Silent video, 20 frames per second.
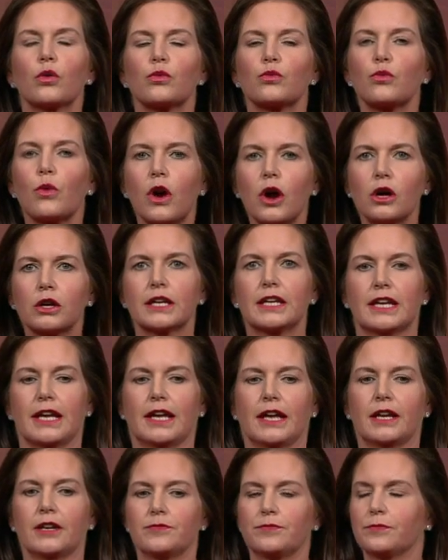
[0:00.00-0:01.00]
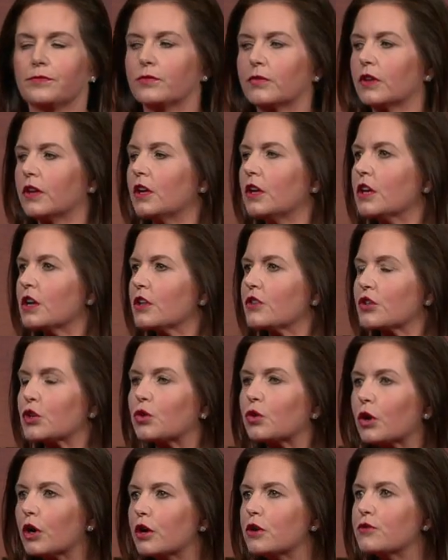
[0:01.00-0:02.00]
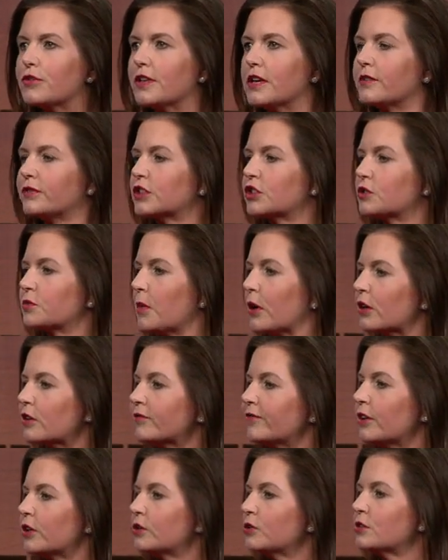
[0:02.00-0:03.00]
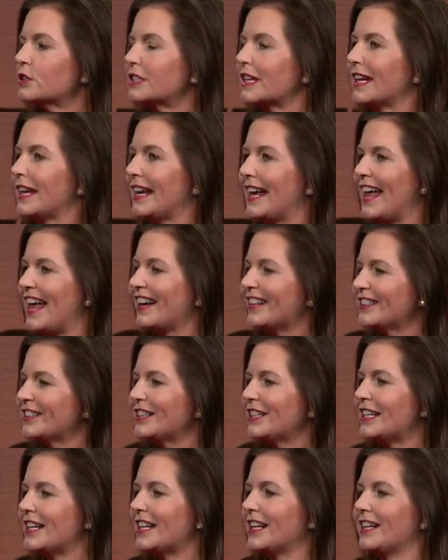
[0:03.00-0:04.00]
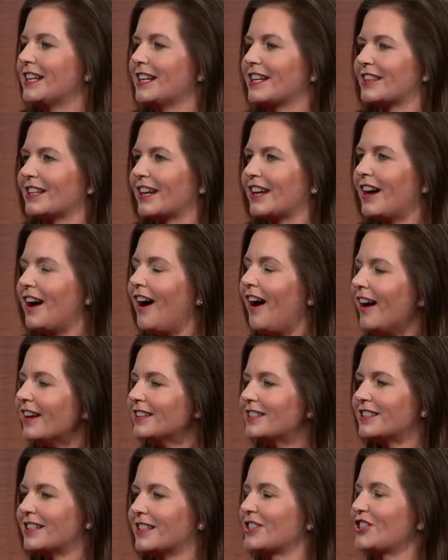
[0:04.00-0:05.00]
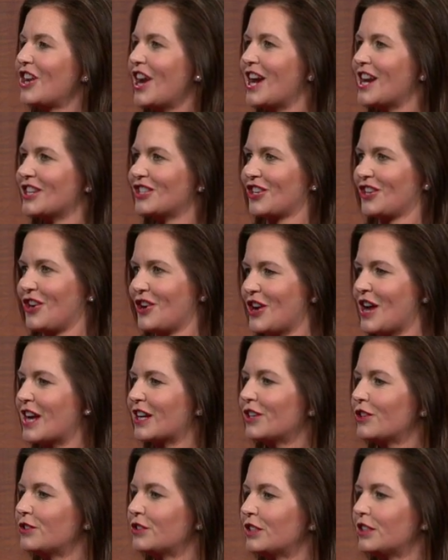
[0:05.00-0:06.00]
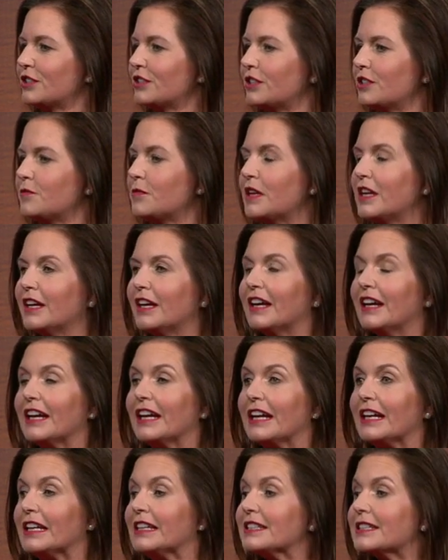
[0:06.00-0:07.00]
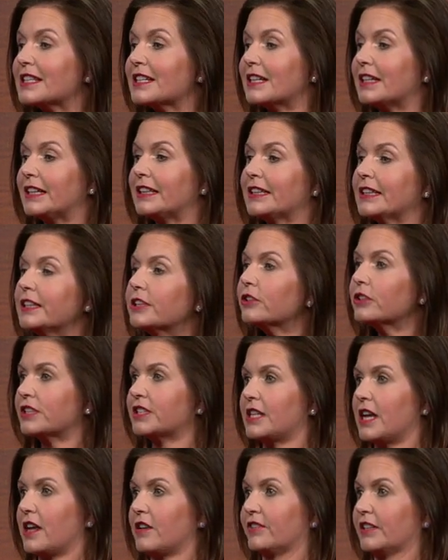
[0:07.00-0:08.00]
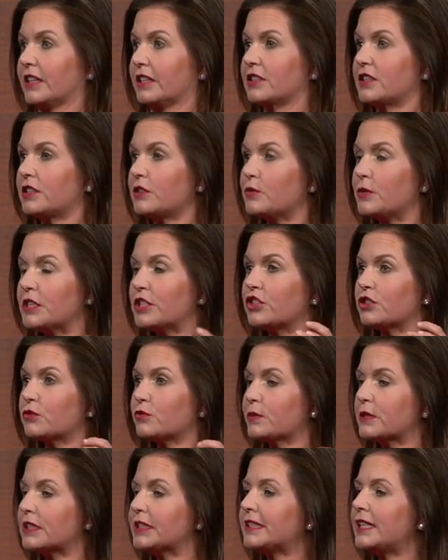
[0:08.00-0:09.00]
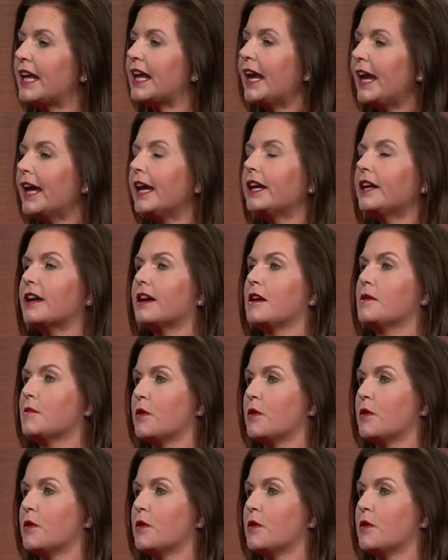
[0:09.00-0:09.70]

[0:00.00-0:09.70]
Wrong again. The growth of smartphones and LTE and the constant change in our ecosystem is the clearest evidence that we should retain a